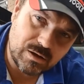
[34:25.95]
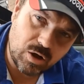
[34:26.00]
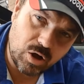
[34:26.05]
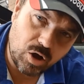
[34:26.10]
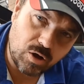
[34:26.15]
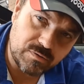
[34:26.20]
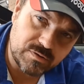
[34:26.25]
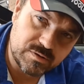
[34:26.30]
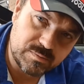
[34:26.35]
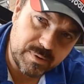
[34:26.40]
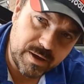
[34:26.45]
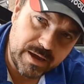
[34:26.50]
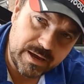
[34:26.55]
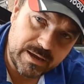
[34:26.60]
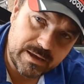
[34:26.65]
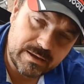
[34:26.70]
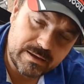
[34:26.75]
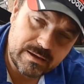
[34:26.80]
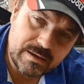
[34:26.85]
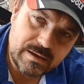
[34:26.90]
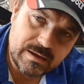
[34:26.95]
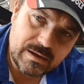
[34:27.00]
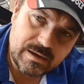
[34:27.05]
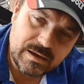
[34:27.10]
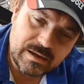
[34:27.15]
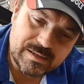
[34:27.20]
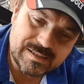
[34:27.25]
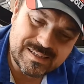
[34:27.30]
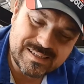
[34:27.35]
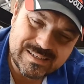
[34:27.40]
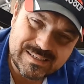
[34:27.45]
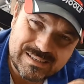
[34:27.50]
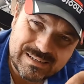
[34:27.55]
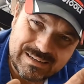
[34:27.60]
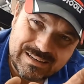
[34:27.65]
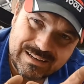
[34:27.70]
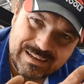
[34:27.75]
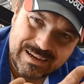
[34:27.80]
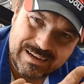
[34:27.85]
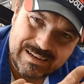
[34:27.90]
off spec.
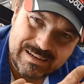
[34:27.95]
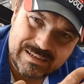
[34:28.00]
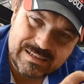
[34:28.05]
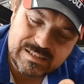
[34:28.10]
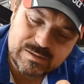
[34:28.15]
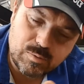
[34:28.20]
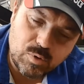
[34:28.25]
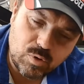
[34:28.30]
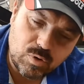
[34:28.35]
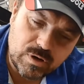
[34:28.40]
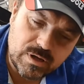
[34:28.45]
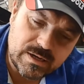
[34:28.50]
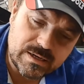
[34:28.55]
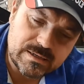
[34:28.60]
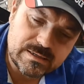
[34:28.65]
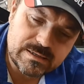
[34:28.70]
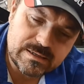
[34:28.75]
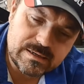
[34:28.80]
Slightly smaller.